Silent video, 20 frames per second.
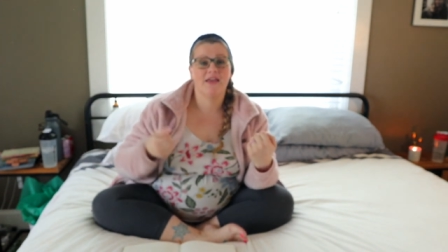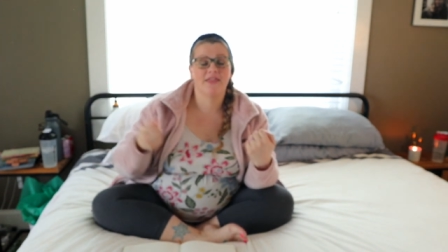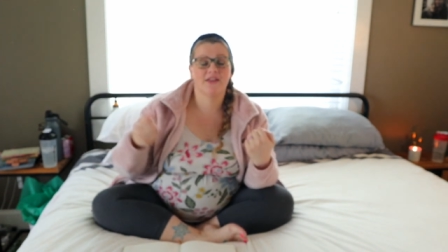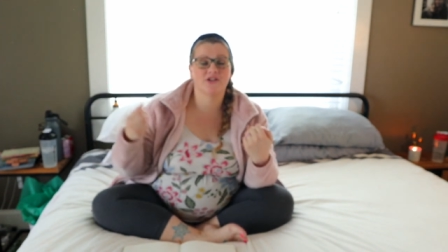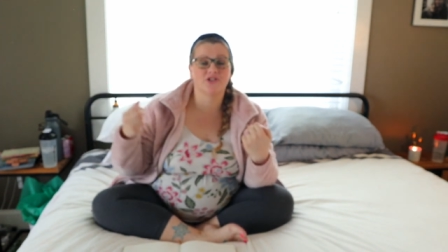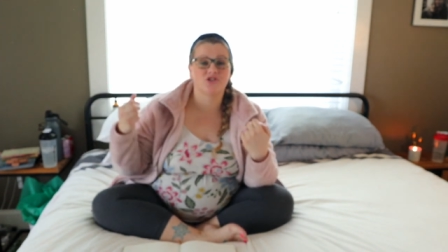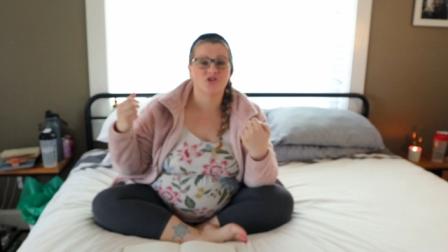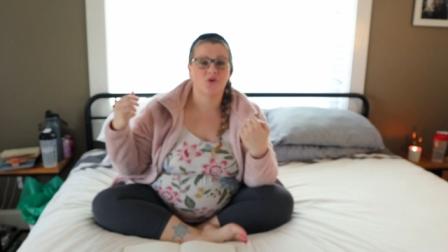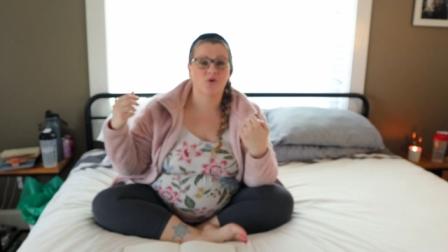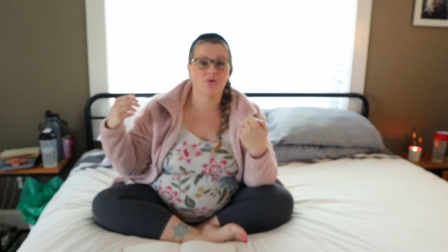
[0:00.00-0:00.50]

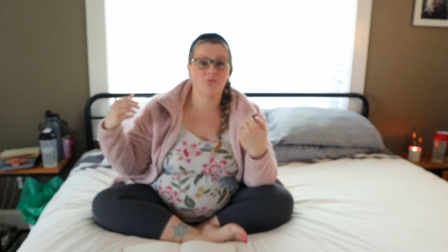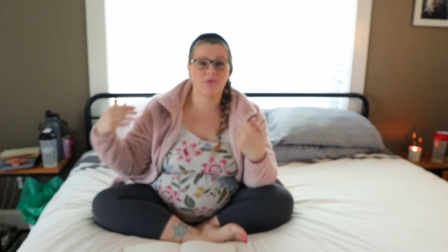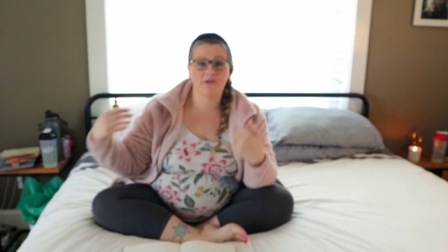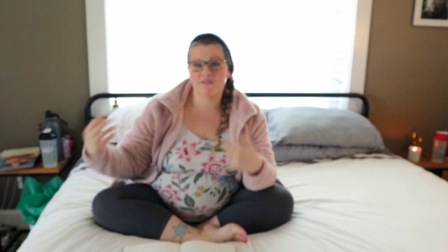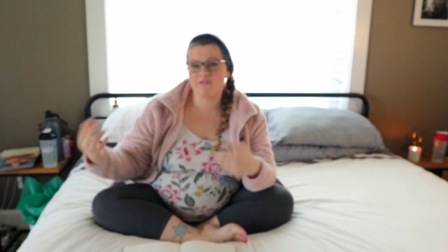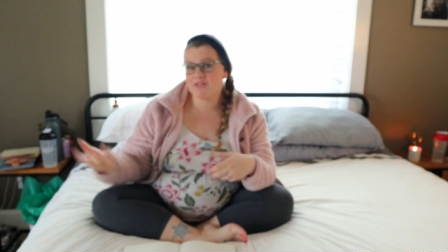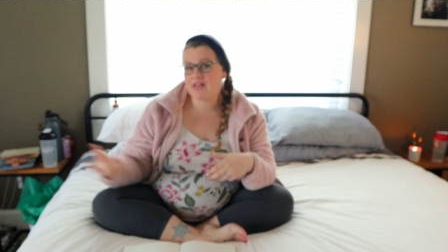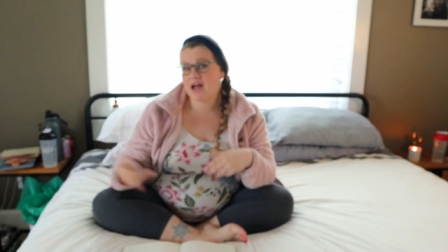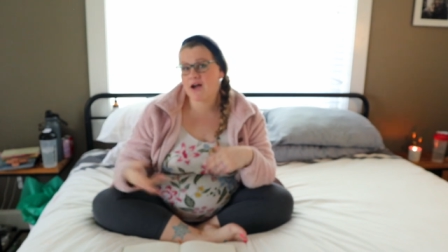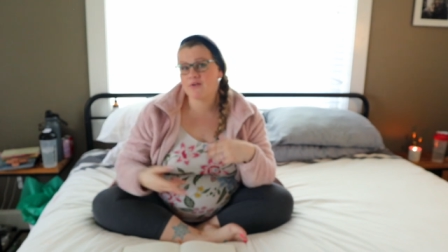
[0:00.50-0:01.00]
They're showing me
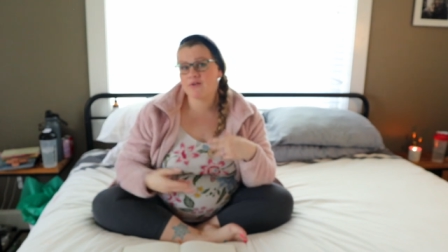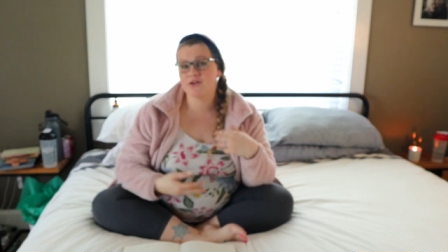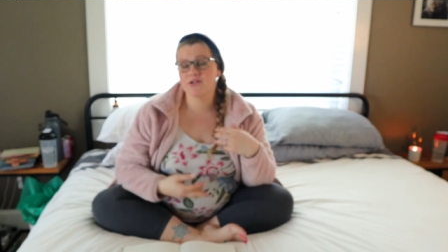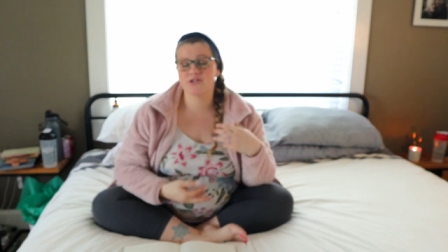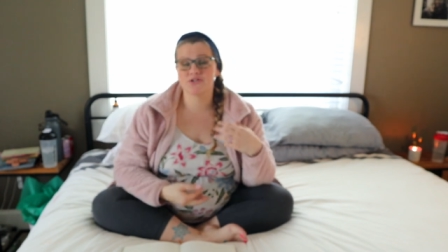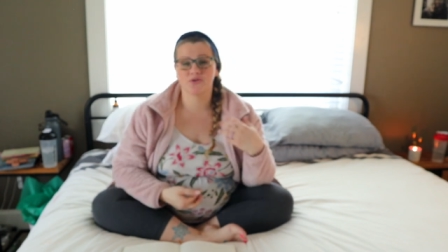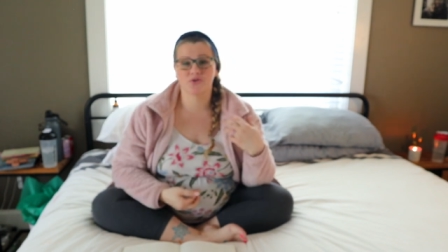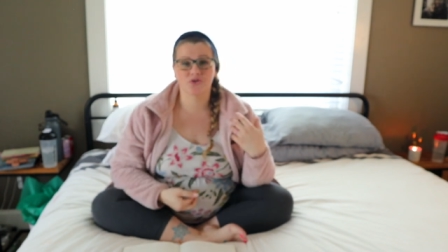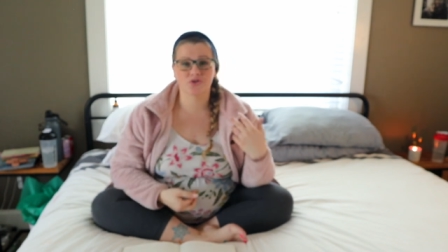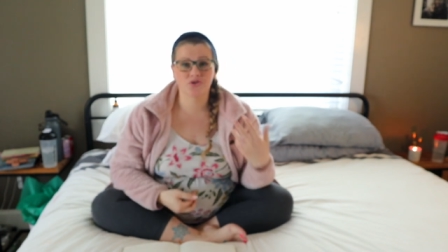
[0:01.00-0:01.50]

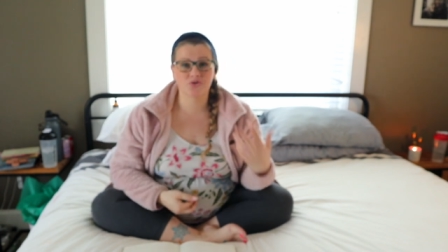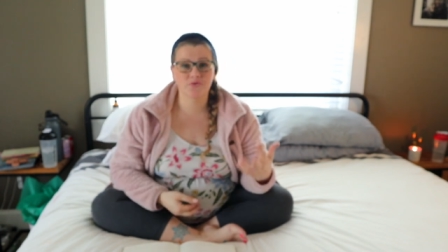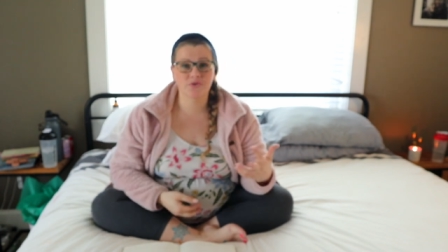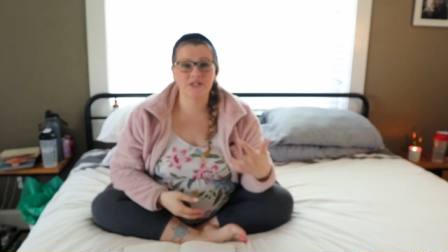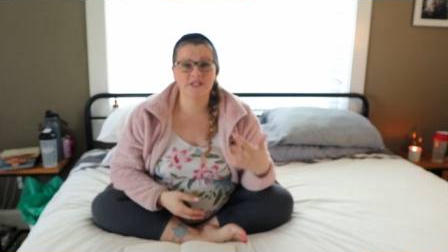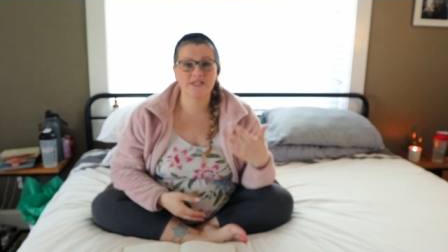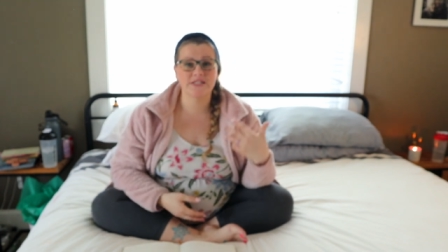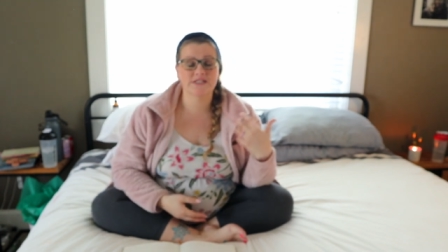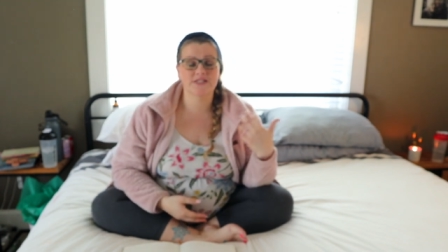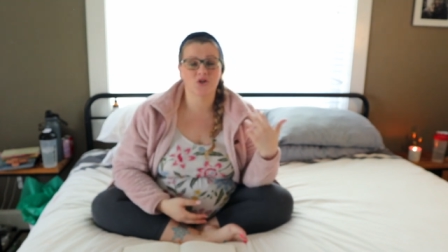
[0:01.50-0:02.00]
flowers or
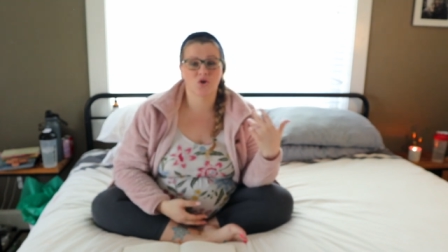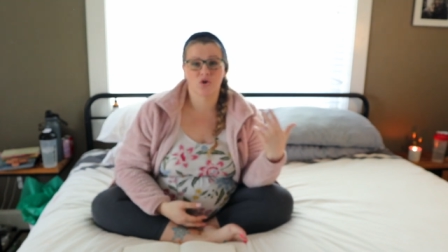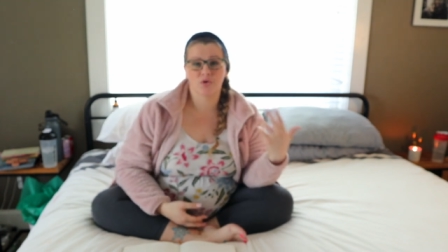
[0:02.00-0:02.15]
trees